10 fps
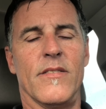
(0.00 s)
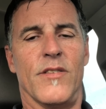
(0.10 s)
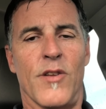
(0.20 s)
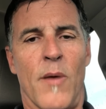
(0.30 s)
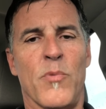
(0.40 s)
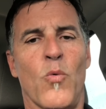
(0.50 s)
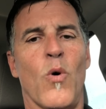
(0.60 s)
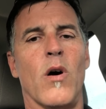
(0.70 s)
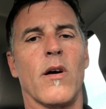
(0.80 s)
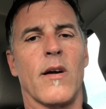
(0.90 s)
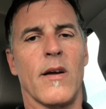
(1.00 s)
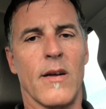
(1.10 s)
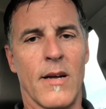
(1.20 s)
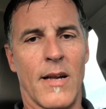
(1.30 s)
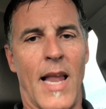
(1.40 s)
Number one
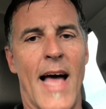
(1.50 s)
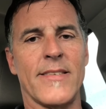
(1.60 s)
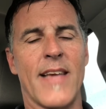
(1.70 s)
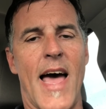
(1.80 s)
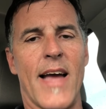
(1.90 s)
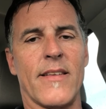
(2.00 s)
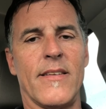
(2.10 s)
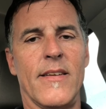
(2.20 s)
class act,